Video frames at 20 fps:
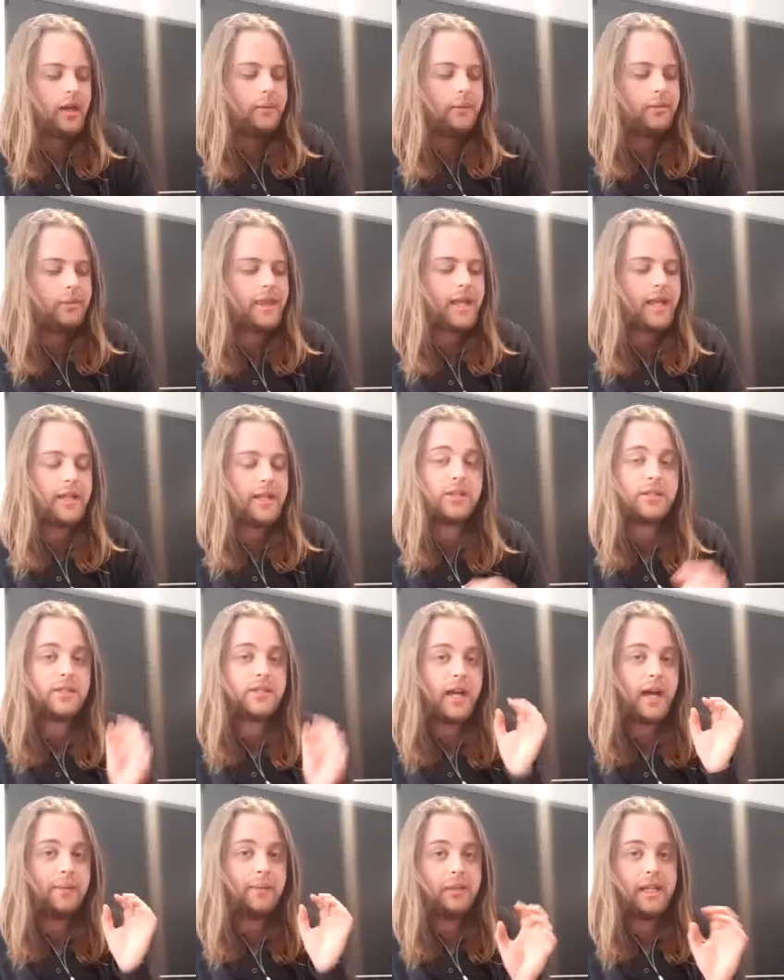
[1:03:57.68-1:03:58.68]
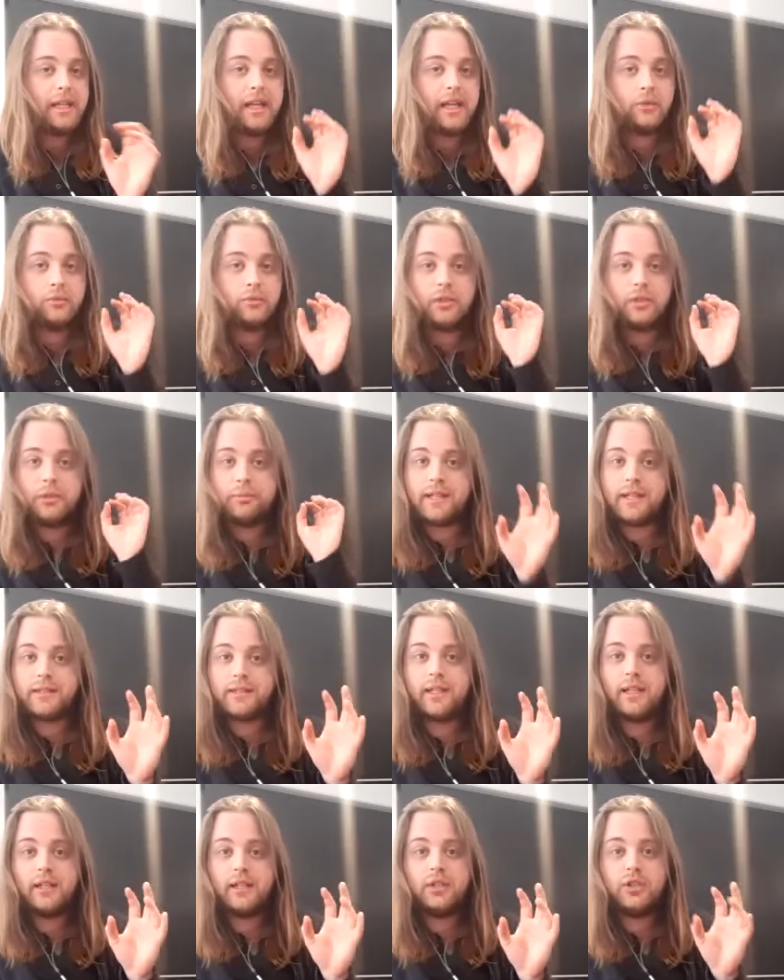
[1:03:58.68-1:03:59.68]
but then just start playing real
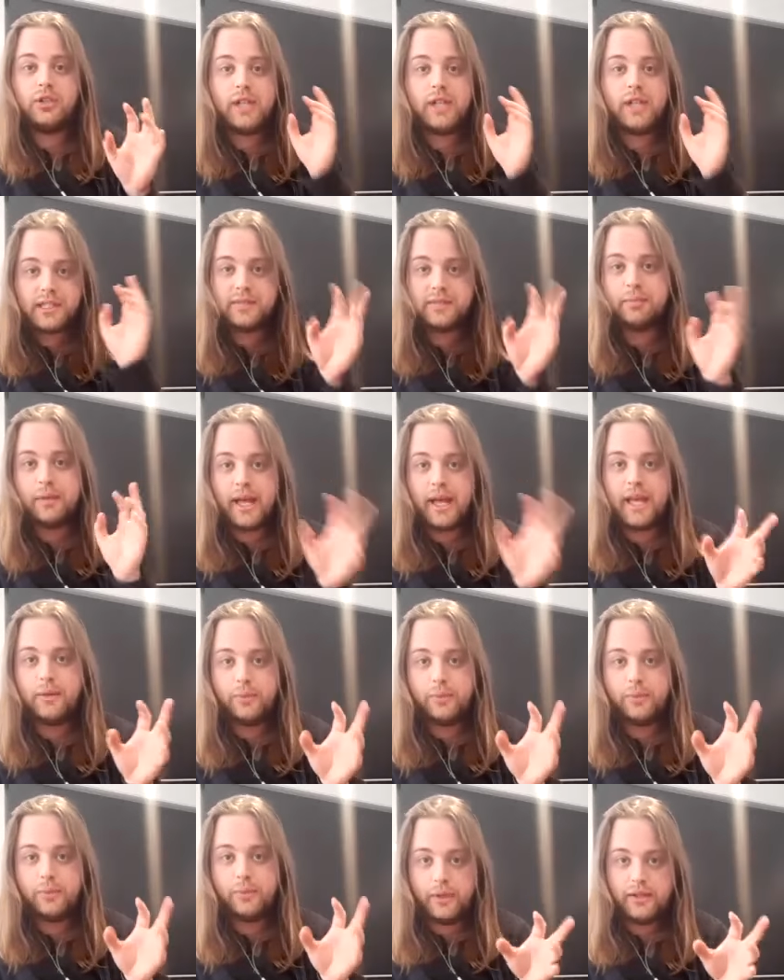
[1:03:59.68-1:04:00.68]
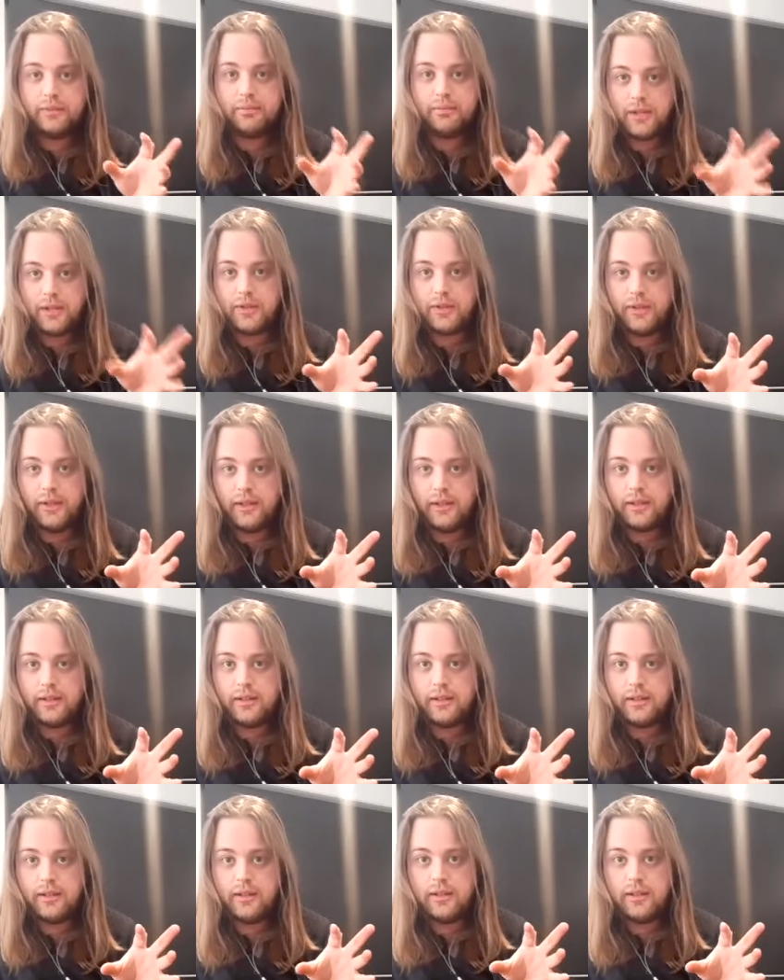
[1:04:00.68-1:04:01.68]
basic, just play with pentatonic.
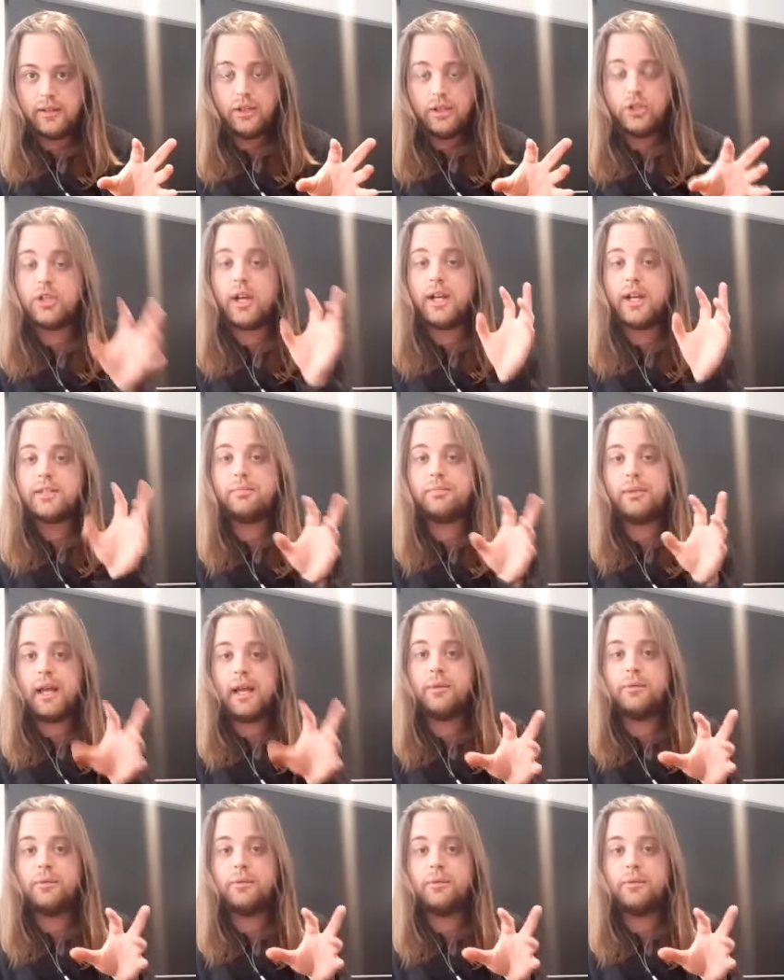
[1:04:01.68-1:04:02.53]
Just play with